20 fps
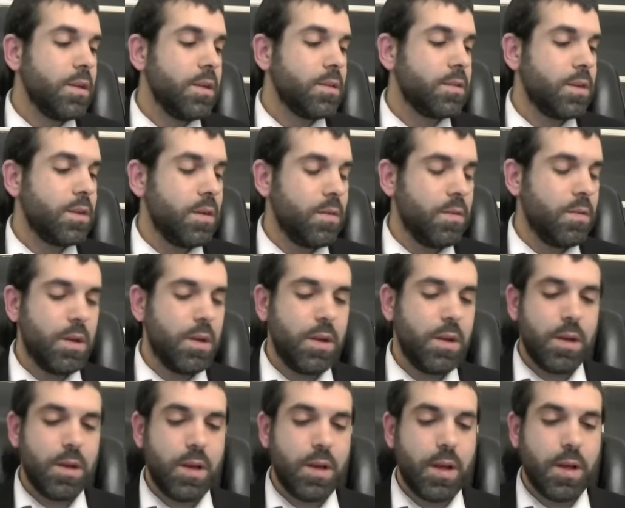So
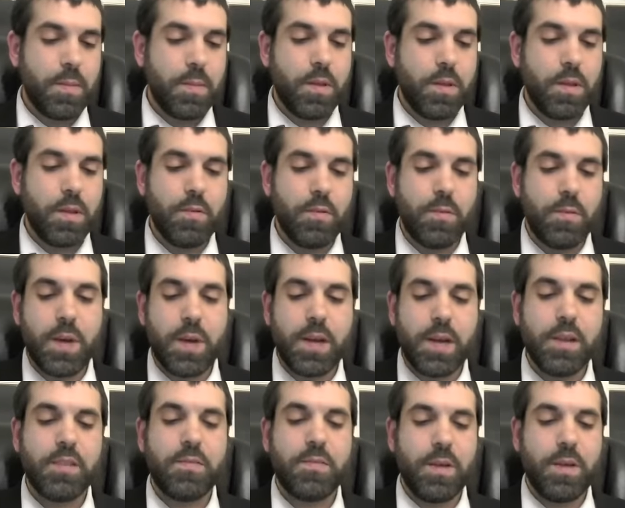the, um, the Ramban
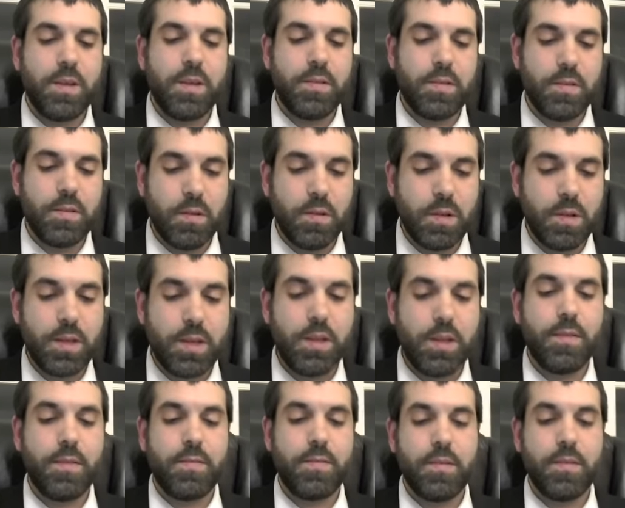explains this whole
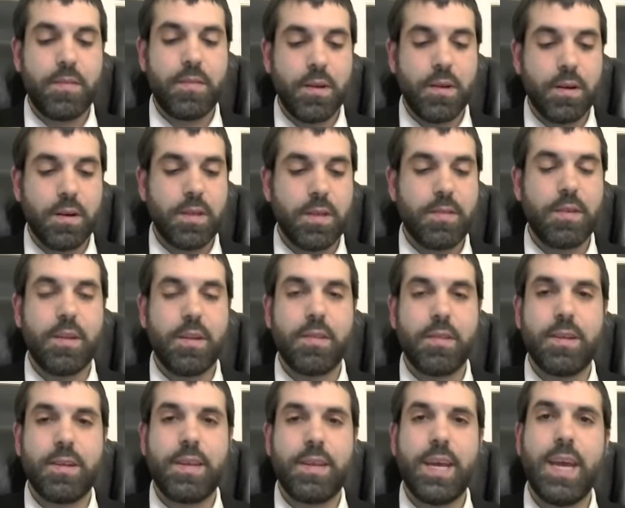idea of this darkness, that
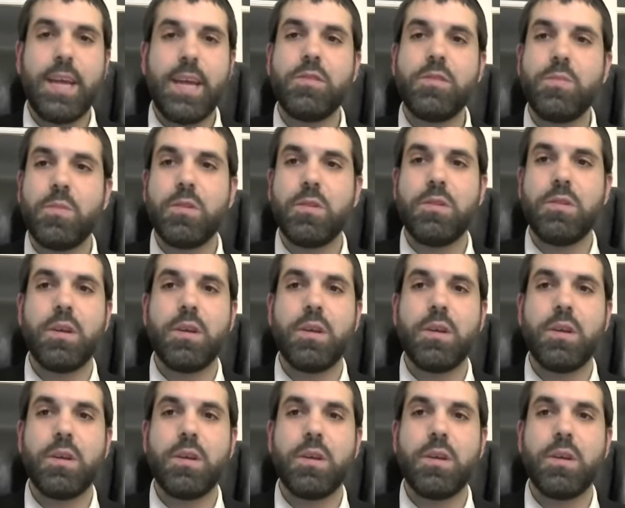it's a tangible